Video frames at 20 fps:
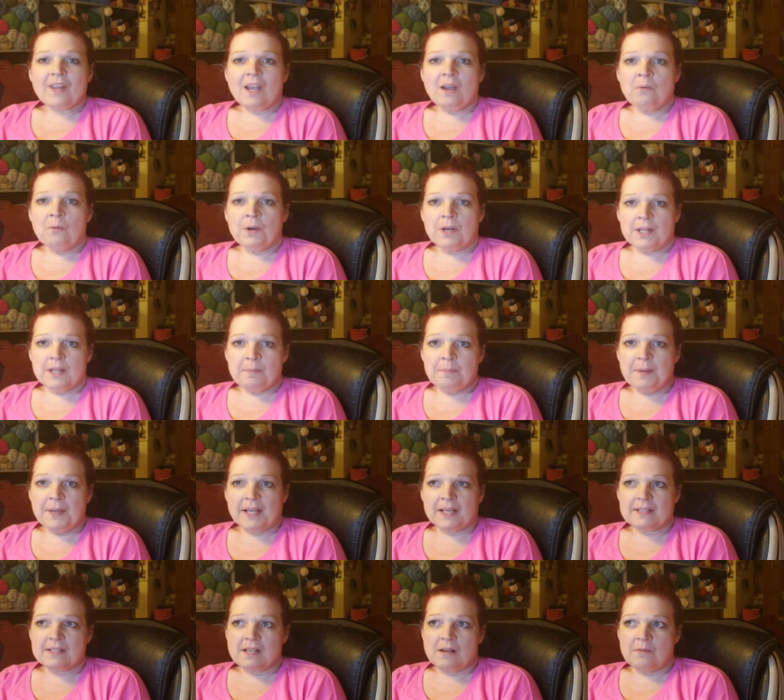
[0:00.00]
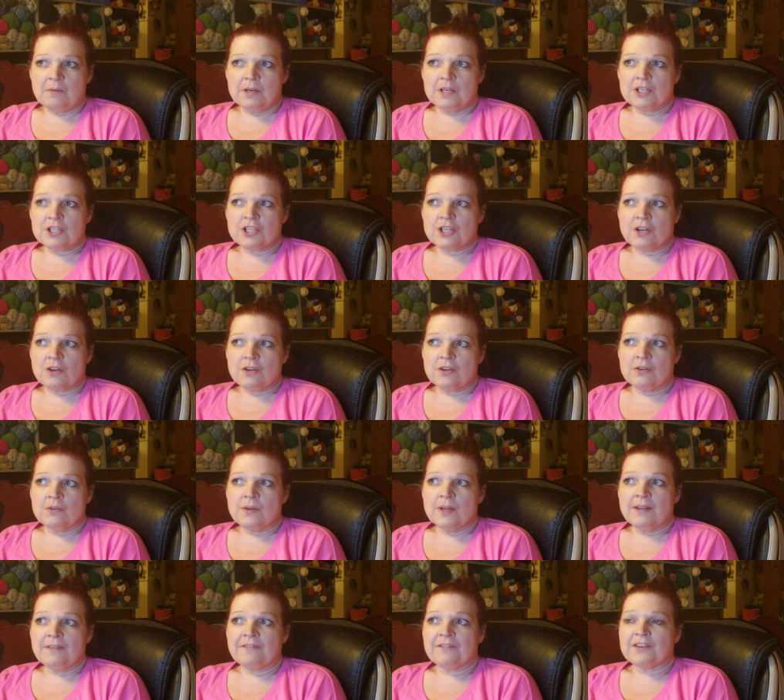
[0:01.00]
And one of the pics I want to show
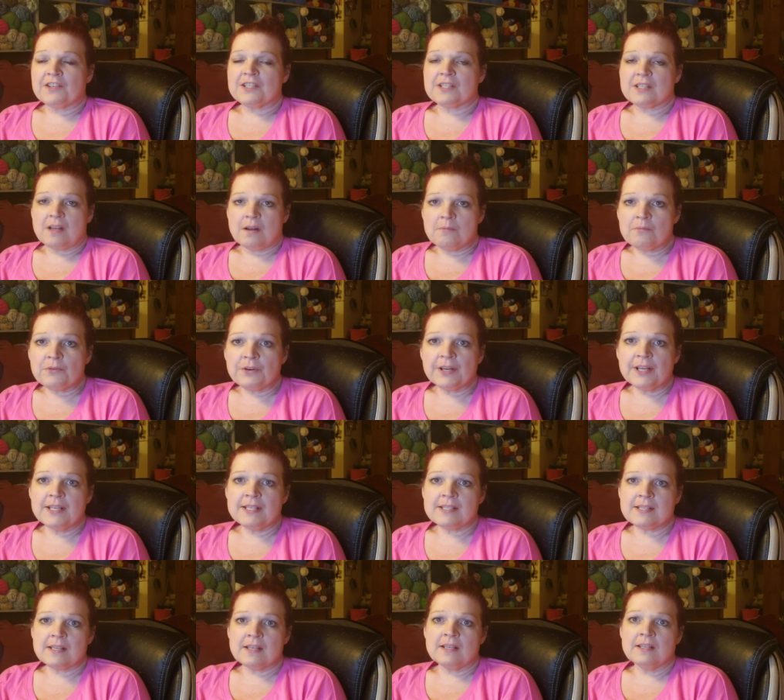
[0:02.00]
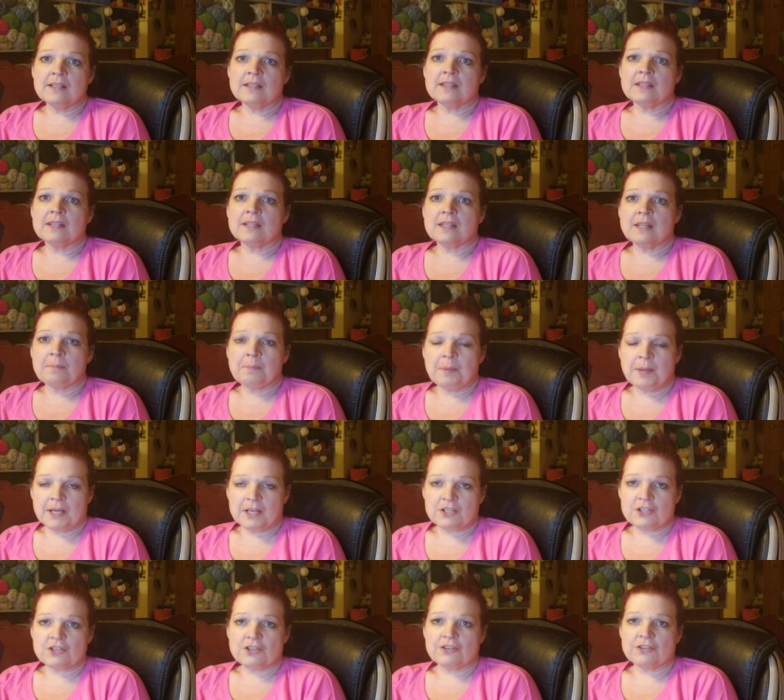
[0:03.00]
you, if for some reason the
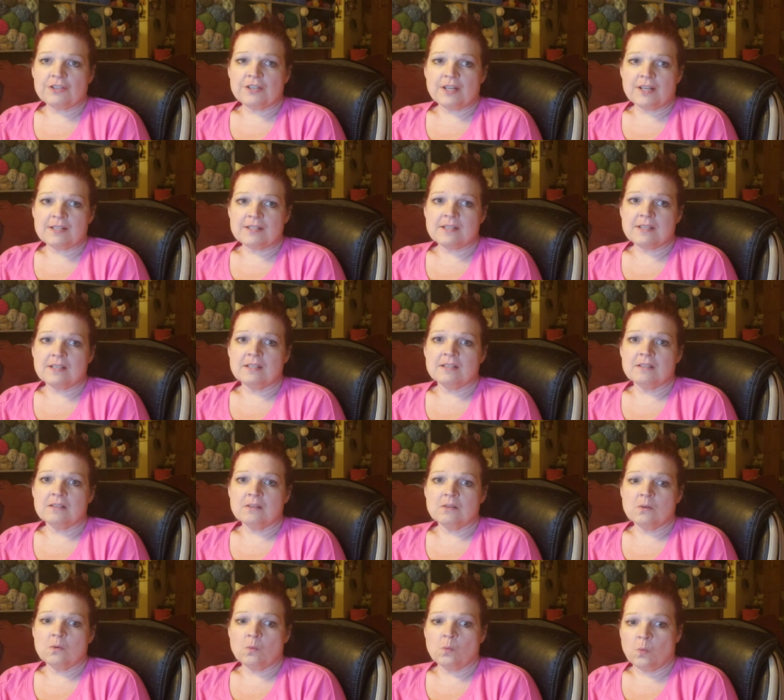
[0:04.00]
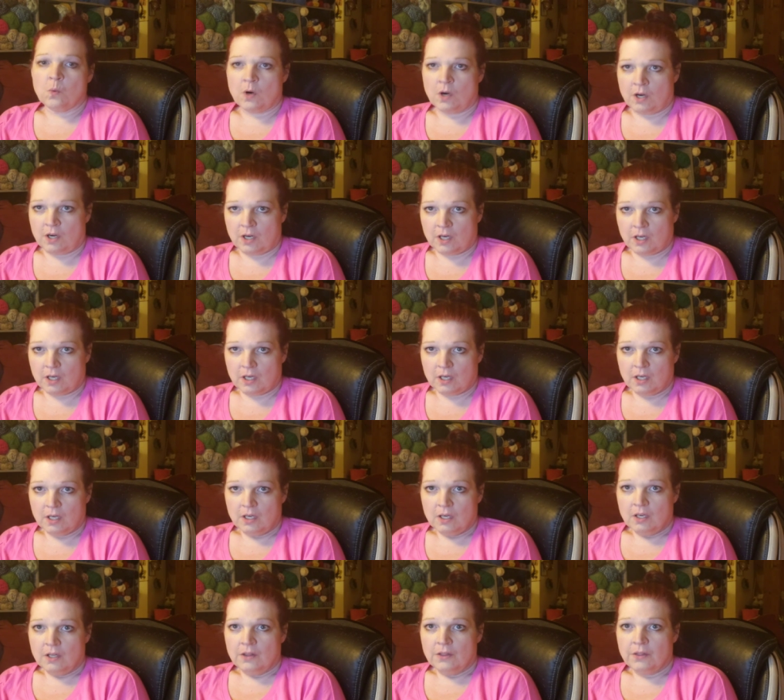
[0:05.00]
picture doesn't work
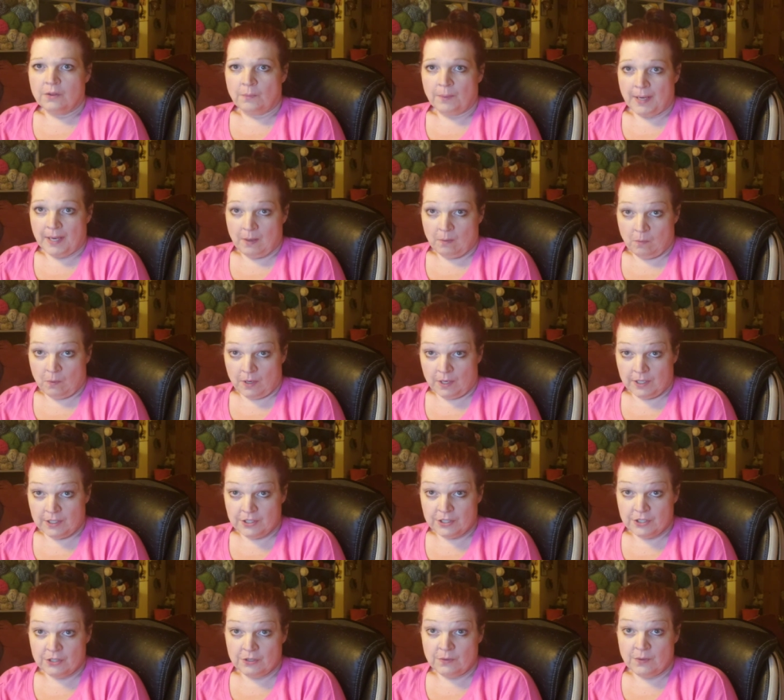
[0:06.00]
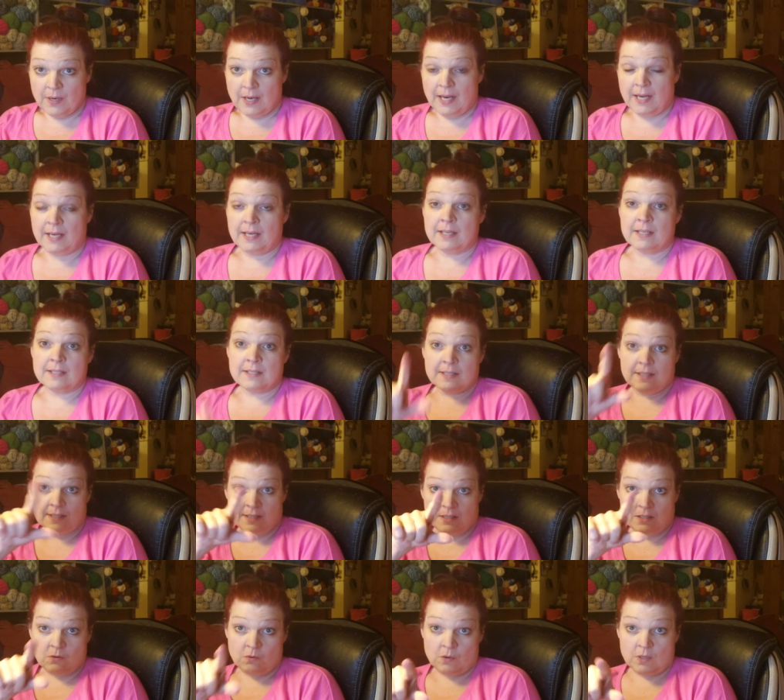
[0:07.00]
the way I want it to and it
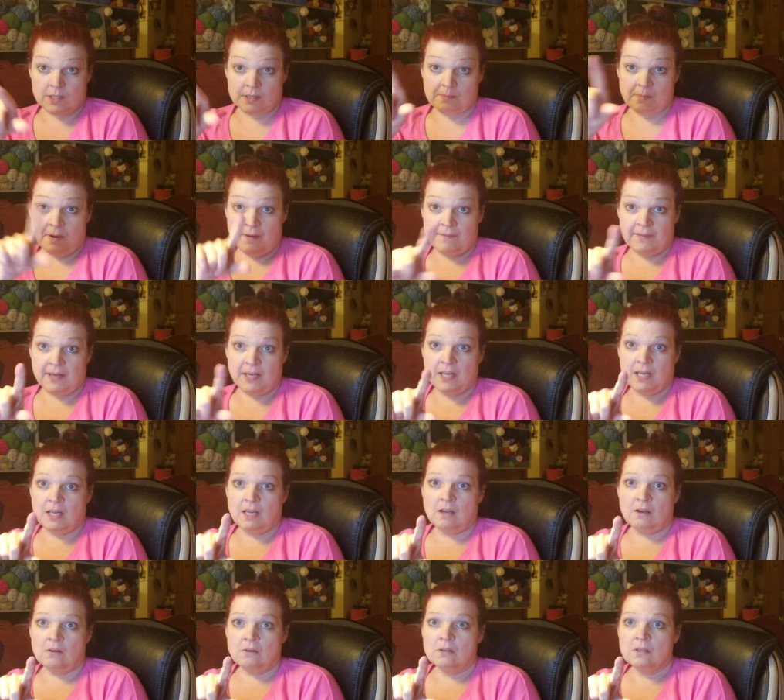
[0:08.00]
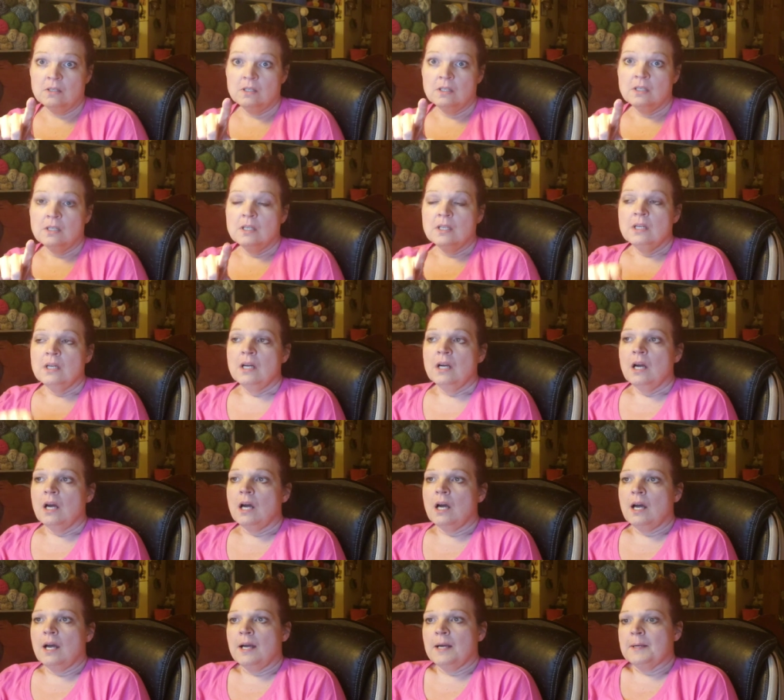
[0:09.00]
distorts my video,
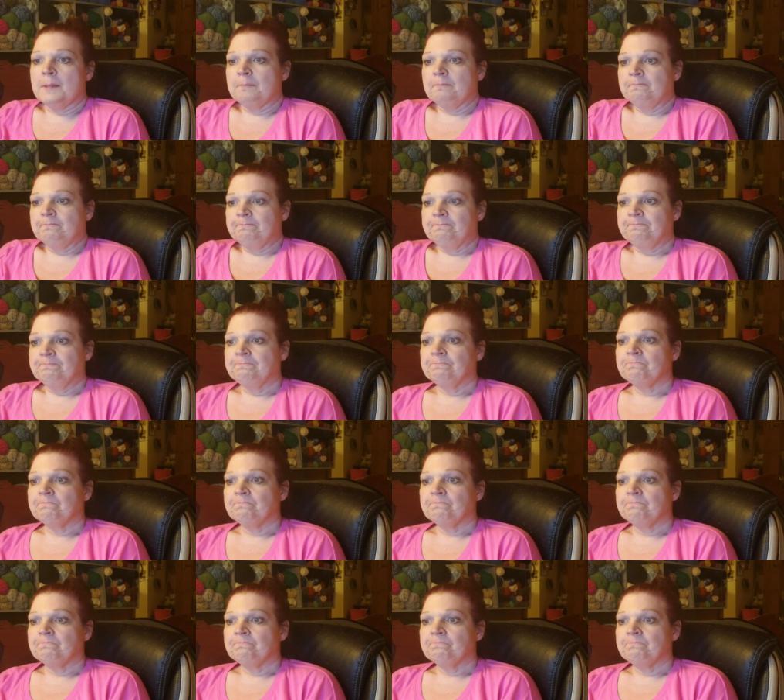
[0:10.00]
um,